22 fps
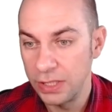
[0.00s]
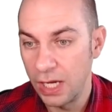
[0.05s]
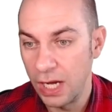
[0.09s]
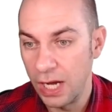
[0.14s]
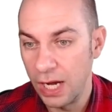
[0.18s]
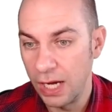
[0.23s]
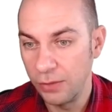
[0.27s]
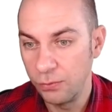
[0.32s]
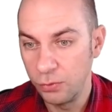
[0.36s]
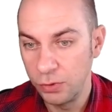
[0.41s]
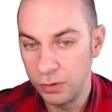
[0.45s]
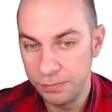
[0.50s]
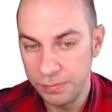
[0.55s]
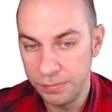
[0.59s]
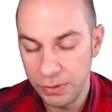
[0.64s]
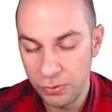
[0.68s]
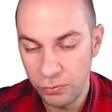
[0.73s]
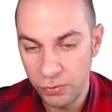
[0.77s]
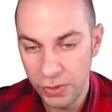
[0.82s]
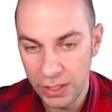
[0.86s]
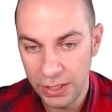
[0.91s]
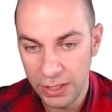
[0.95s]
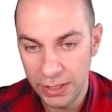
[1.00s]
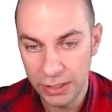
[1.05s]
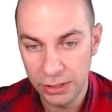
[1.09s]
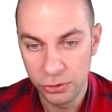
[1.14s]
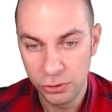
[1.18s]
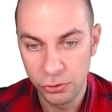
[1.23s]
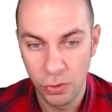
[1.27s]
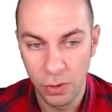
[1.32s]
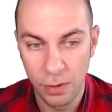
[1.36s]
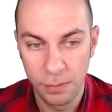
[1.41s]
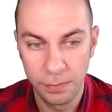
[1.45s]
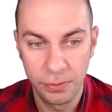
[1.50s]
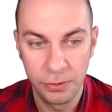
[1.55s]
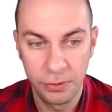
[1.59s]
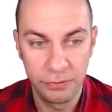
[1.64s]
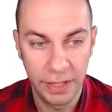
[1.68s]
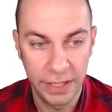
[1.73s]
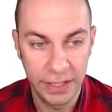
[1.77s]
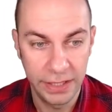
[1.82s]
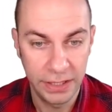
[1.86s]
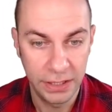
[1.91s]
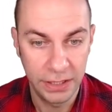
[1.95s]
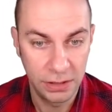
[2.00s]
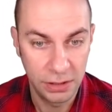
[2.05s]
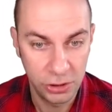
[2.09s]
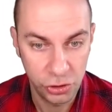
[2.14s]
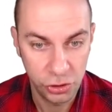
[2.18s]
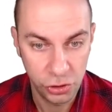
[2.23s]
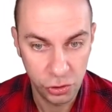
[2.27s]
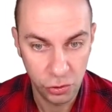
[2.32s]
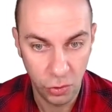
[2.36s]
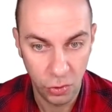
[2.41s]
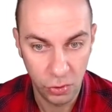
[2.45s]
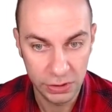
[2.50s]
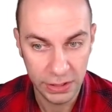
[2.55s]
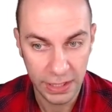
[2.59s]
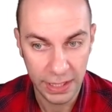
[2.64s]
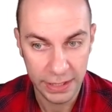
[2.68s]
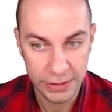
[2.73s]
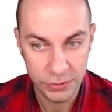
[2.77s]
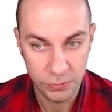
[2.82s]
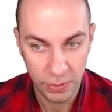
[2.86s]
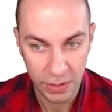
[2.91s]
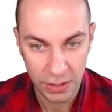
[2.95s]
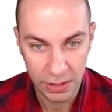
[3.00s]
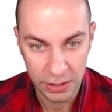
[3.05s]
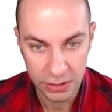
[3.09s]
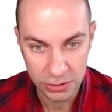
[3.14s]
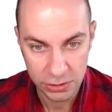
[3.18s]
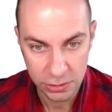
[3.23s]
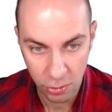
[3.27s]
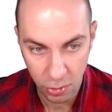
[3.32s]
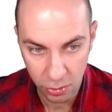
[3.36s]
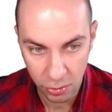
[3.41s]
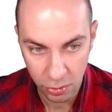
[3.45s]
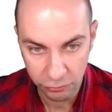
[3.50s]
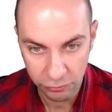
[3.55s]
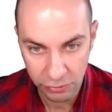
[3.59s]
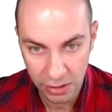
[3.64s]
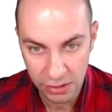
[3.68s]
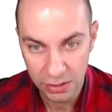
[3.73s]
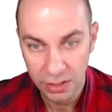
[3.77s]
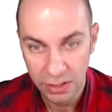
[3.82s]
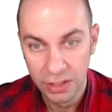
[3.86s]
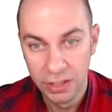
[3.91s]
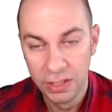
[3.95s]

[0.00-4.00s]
I would be willing to operate in the short as well as long run.